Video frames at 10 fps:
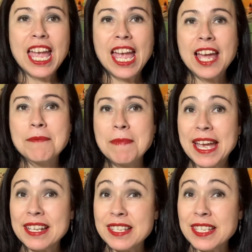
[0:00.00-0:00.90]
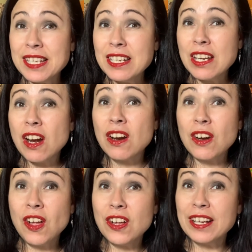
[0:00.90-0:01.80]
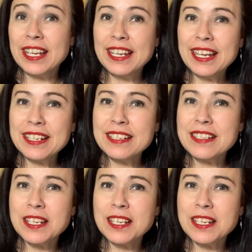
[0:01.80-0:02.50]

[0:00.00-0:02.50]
and Manson are all connected